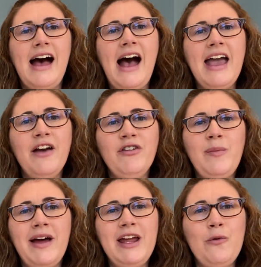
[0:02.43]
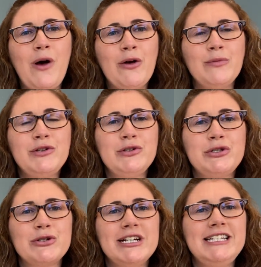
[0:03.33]
Hi everybody, welcome to
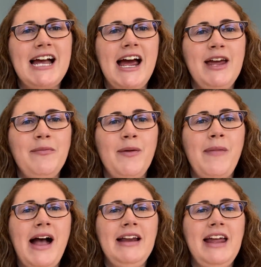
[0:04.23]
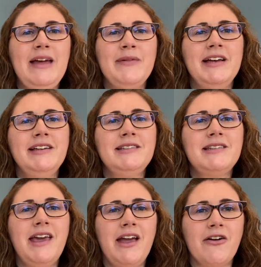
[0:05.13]
Story Time. My name
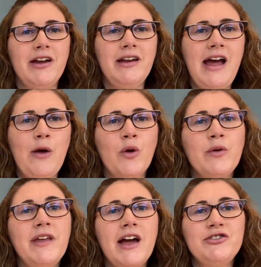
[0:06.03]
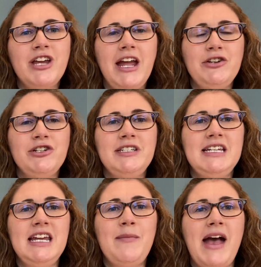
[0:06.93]
is Karen. I work with the education
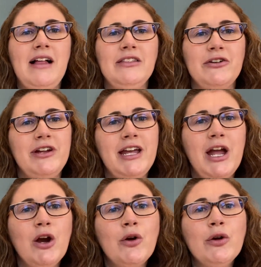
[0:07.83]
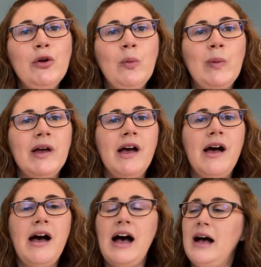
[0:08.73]
team at Learning Care Group.
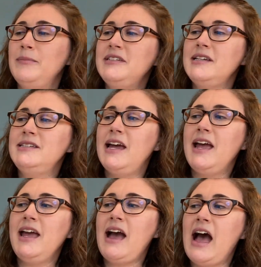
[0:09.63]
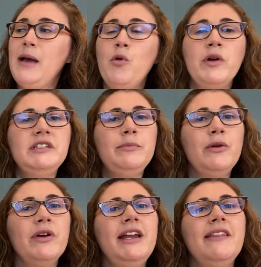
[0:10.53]
Today I'm going to
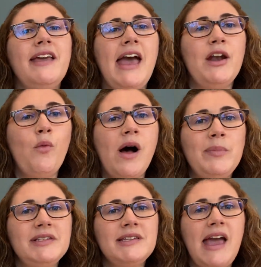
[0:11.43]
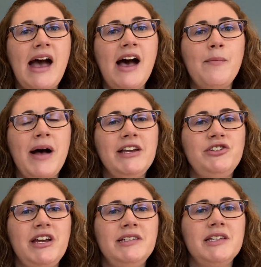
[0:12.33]
be reading The Catawampus Cat by
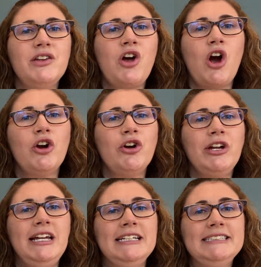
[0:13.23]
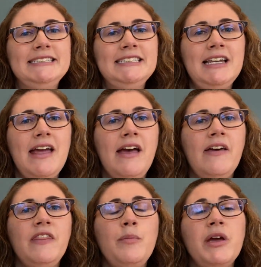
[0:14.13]
Jason Carter Eaton.
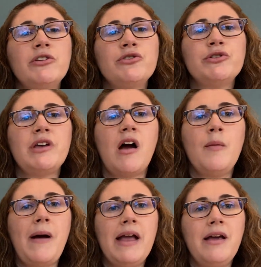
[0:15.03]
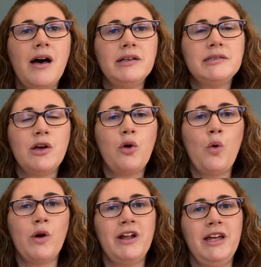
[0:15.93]
The pictures are by Gus
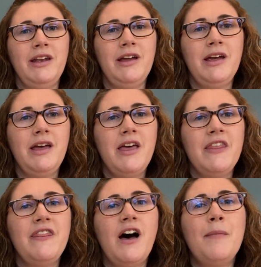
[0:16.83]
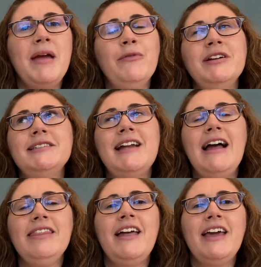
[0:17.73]
Gordon. The main reason
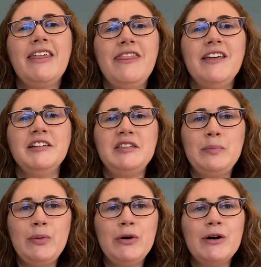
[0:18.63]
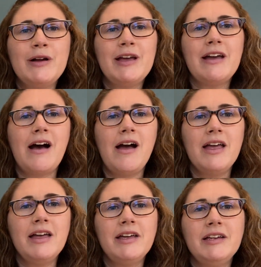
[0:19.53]
I like this book
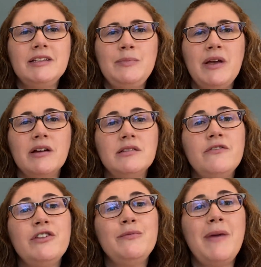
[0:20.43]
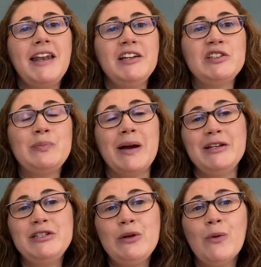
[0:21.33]
is because of the many
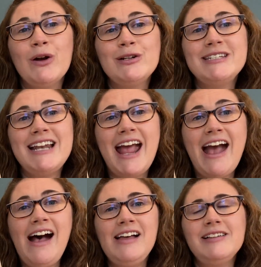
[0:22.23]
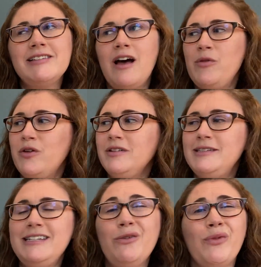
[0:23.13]
spicy words it has. You can
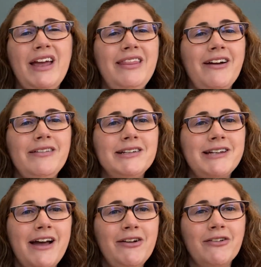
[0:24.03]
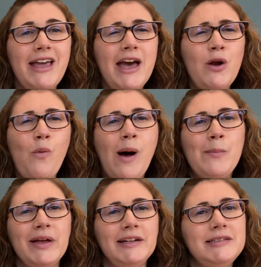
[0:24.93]
see right there in the title,
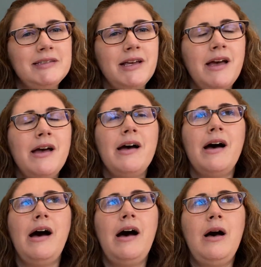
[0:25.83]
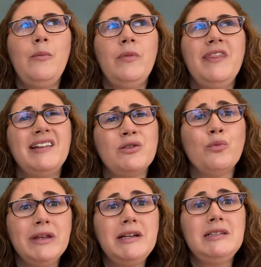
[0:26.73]
Catawampus. That's a
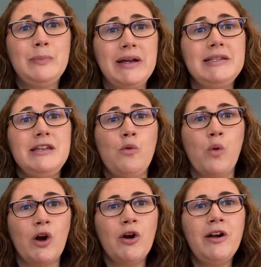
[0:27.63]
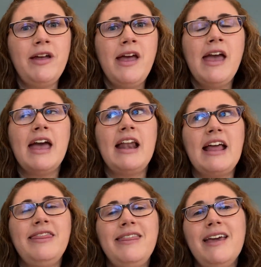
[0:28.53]
really spicy word. And
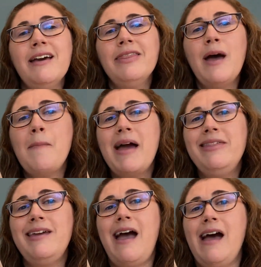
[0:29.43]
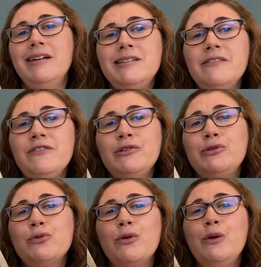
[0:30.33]
I think that by the end of the
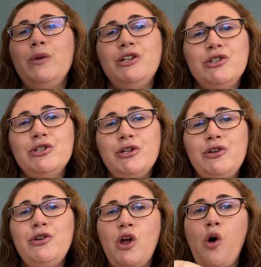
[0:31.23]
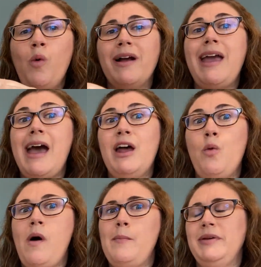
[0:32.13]
story, we should know what
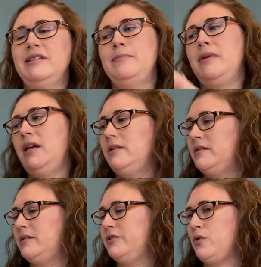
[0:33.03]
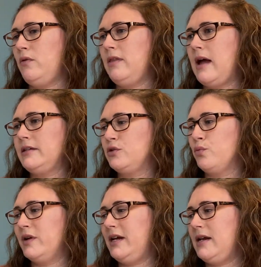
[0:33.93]
catawampus means. So let's
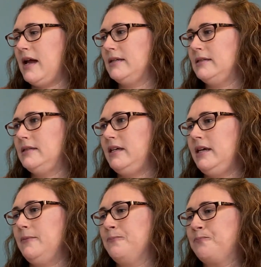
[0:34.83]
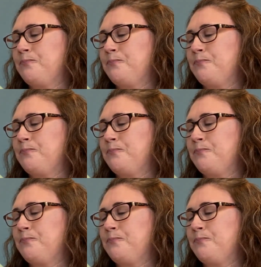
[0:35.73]
read and see.